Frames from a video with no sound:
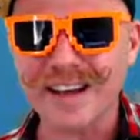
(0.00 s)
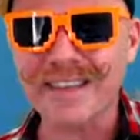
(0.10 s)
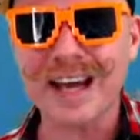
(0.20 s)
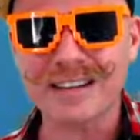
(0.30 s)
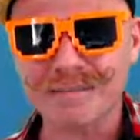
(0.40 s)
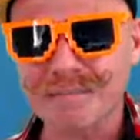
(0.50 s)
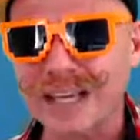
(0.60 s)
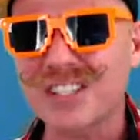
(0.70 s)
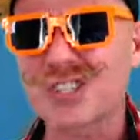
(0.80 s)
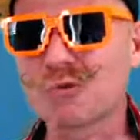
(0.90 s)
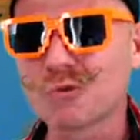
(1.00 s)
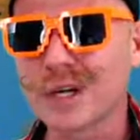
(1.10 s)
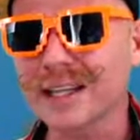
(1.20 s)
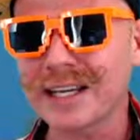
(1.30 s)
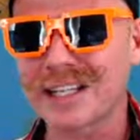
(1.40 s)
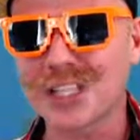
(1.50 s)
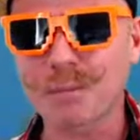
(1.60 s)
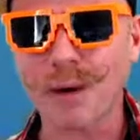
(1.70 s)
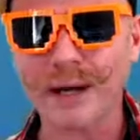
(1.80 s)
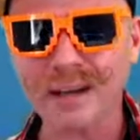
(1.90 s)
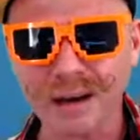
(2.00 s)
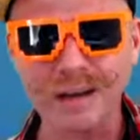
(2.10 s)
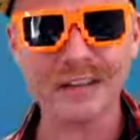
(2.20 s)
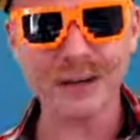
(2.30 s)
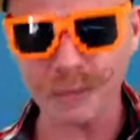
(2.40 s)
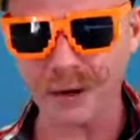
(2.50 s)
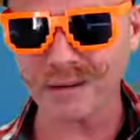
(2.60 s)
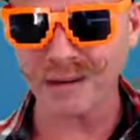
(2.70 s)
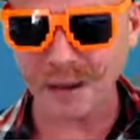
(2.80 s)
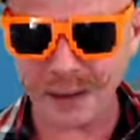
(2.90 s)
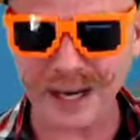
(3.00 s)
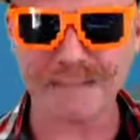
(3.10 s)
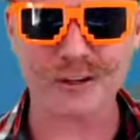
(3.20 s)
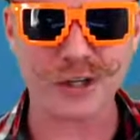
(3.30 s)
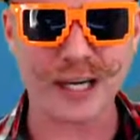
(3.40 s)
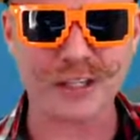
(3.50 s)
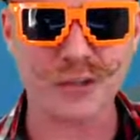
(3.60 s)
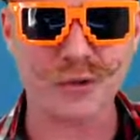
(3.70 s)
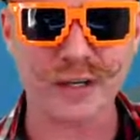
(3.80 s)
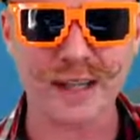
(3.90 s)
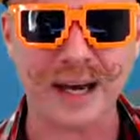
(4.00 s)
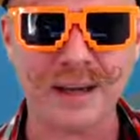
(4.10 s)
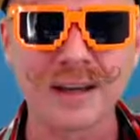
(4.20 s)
and that makes us really inspired and go, you know what? I might have a crack at drawing that.